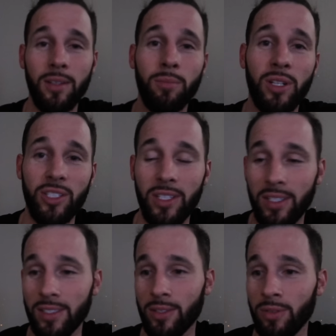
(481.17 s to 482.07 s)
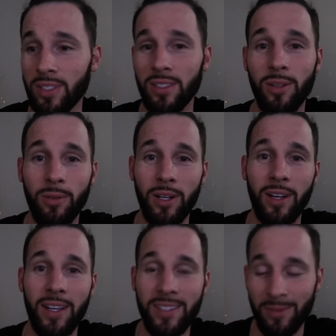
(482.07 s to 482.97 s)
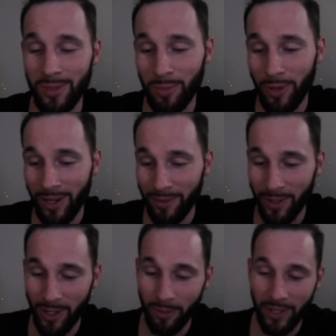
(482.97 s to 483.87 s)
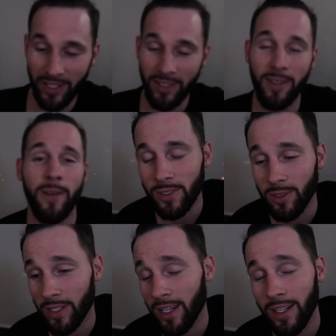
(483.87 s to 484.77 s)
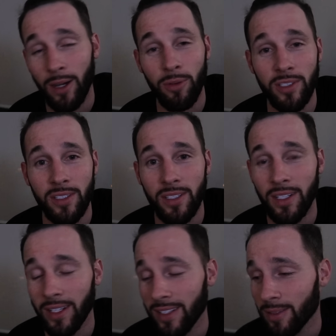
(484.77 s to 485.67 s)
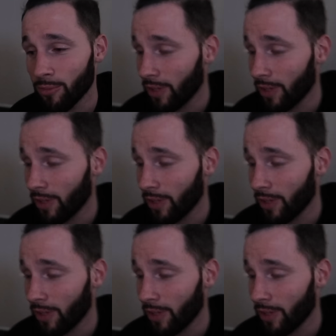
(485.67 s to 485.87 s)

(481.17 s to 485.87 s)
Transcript: but she is doing so well guys i'm so proud of her already so yeah now we're just gonna get some